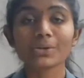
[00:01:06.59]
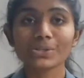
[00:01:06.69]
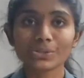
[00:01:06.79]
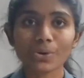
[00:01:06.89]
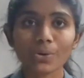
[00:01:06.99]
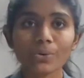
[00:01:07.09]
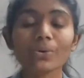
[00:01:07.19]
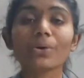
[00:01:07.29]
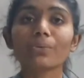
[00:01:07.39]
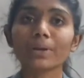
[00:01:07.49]

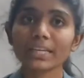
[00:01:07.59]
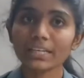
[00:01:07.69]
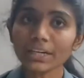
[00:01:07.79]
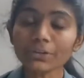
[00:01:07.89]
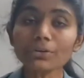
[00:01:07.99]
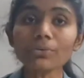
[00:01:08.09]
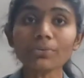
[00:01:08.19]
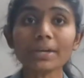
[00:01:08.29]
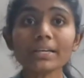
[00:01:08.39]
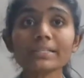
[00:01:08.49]
So we need to
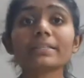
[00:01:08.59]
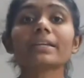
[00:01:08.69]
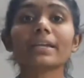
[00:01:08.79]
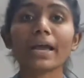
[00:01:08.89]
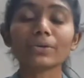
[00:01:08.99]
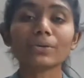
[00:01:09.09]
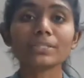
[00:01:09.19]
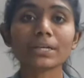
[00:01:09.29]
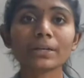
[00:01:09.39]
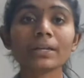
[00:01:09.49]
fix
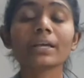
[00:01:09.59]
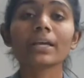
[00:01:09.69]
nitrogen